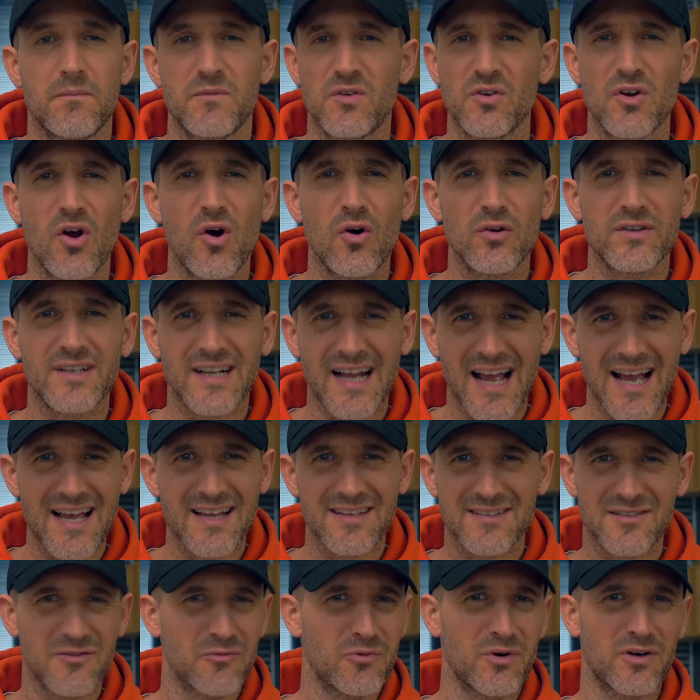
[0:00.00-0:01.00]
You know, the
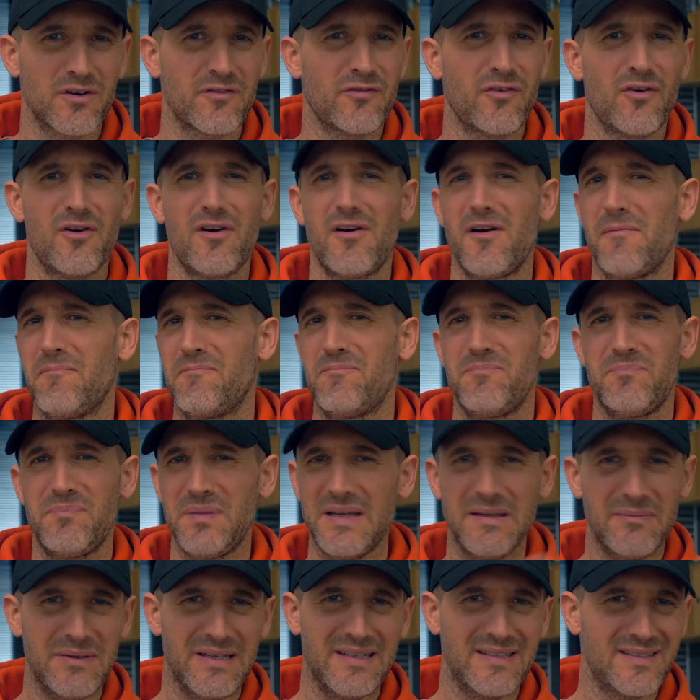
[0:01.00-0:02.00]
guys who work for
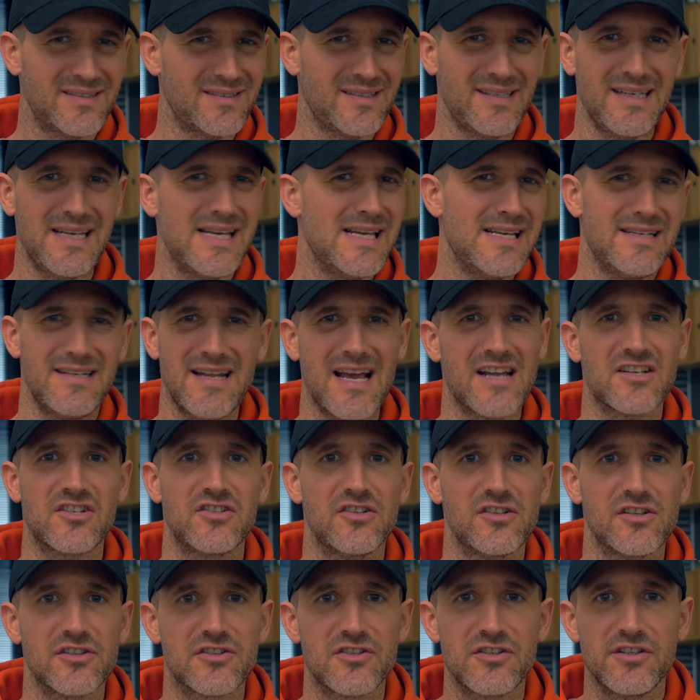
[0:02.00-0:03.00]
BBC,
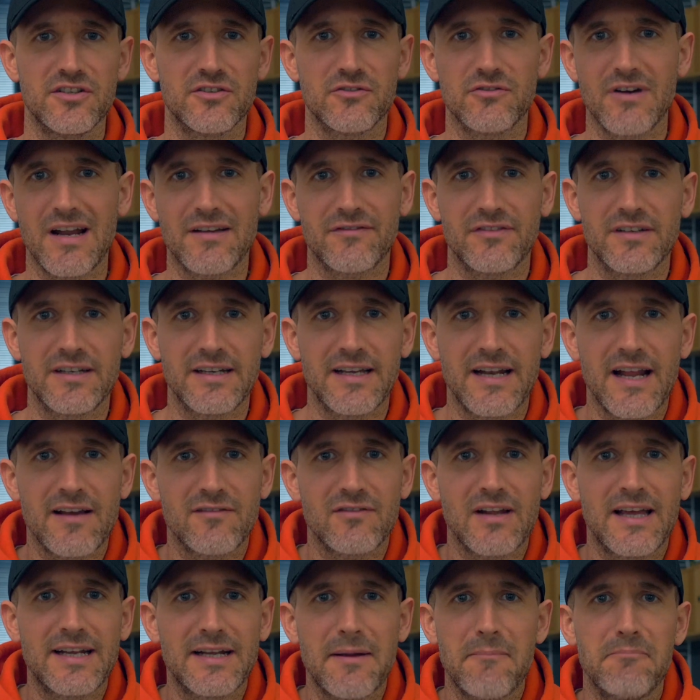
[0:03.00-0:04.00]
National Geographic and
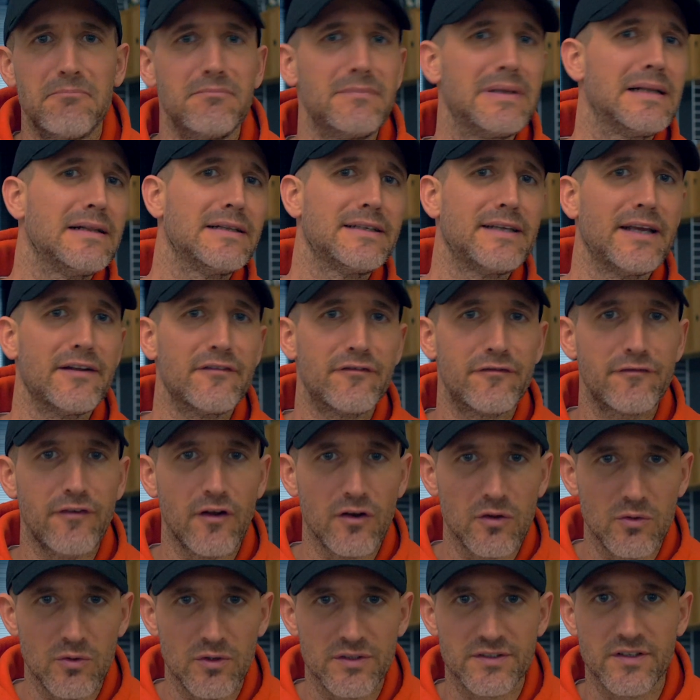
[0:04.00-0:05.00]
have like 1 million
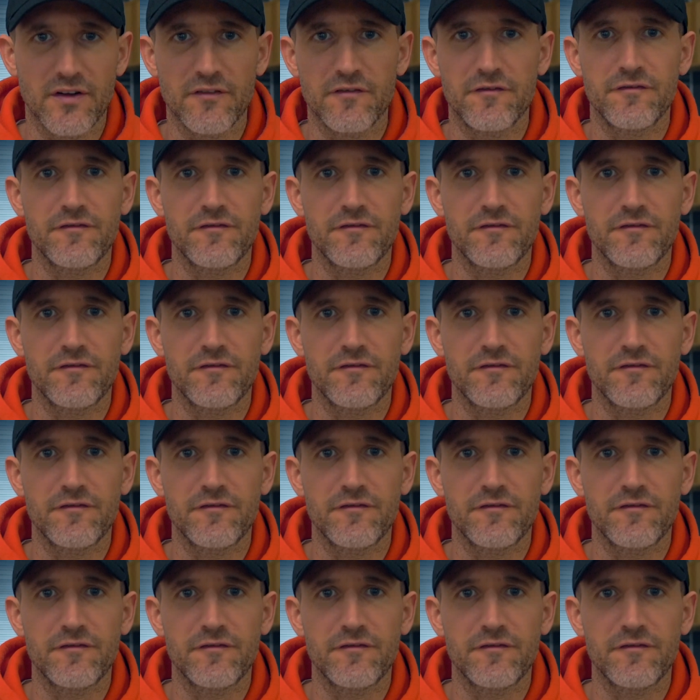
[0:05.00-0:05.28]
followers on